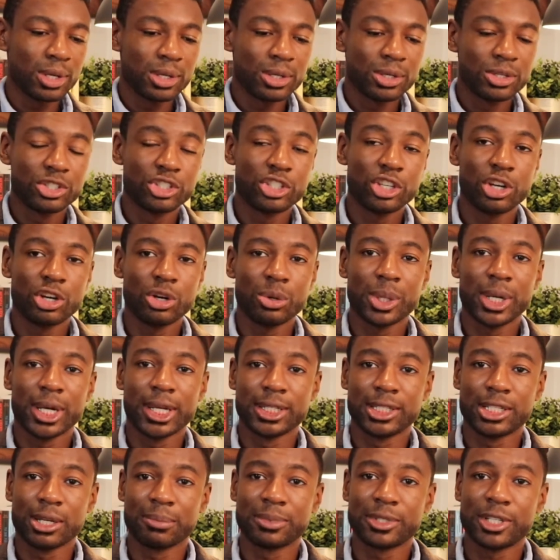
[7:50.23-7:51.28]
So
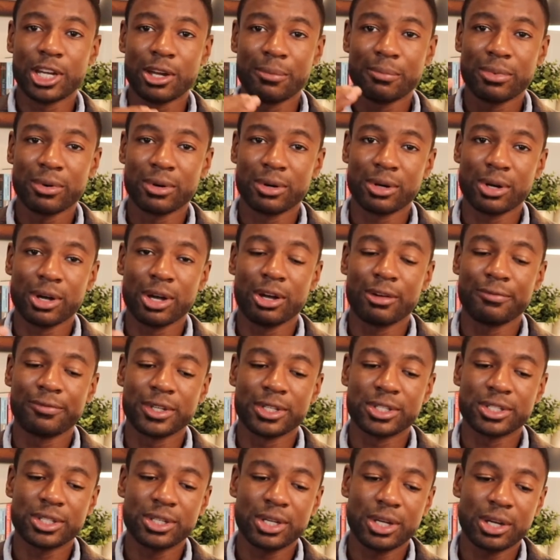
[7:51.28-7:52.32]
in September of
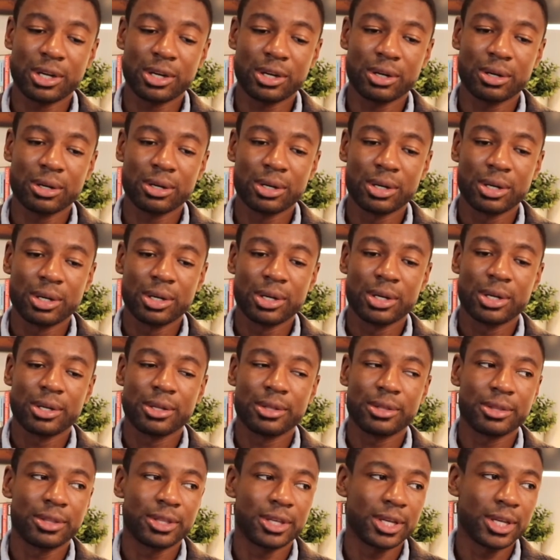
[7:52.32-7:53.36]
this year,
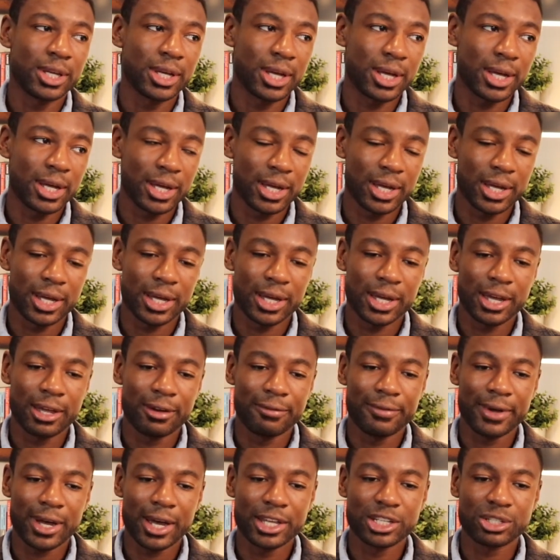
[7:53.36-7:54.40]
the
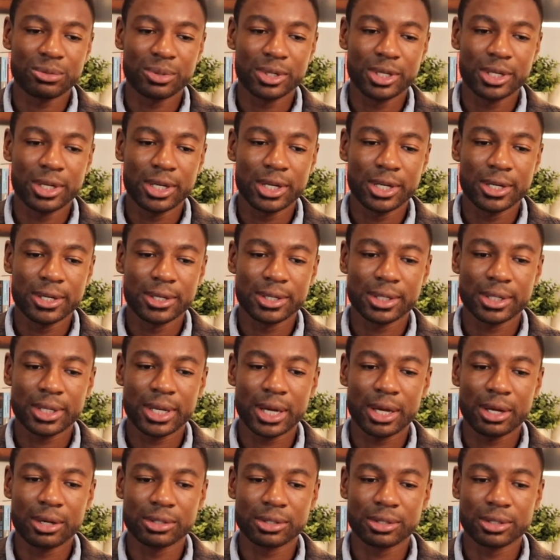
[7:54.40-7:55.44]
Advisory
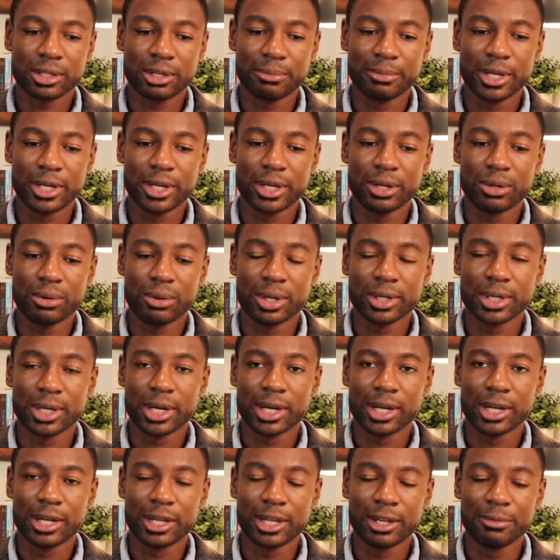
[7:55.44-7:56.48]
Committee on
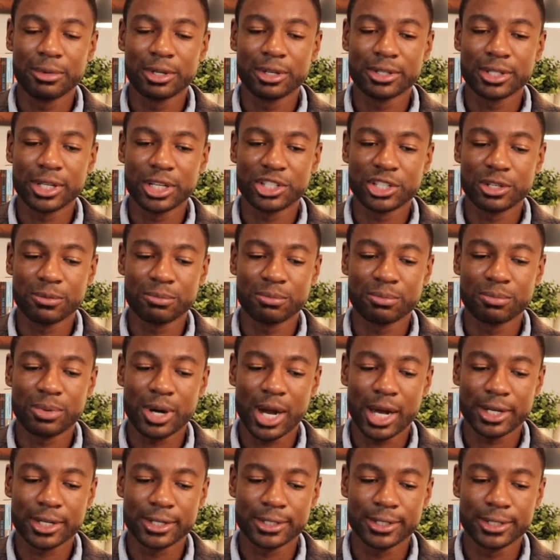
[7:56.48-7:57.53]
Immunization
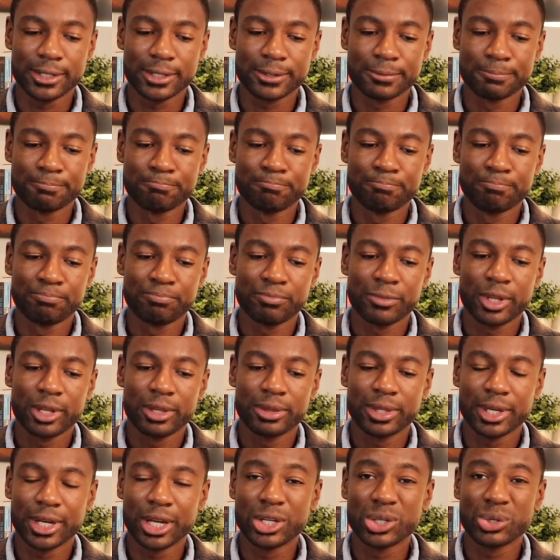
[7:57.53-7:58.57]
Practices,
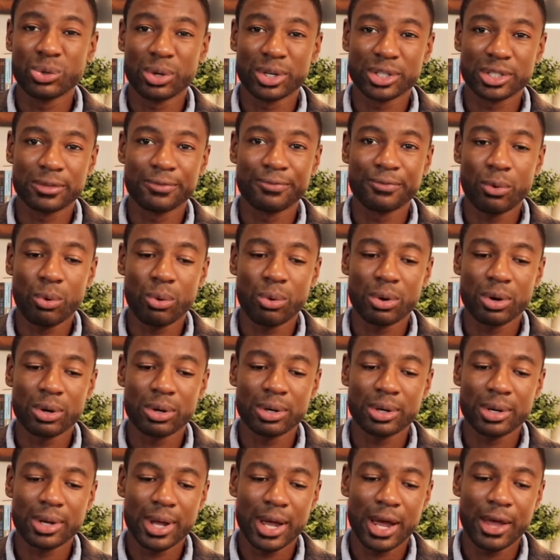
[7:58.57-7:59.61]
they endorsed
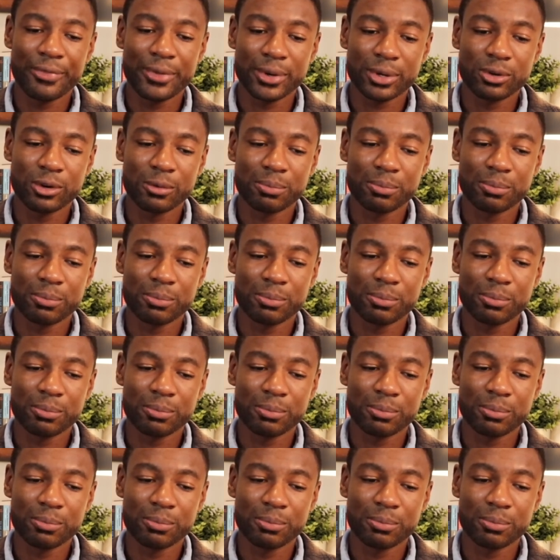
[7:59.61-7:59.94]
4 ethical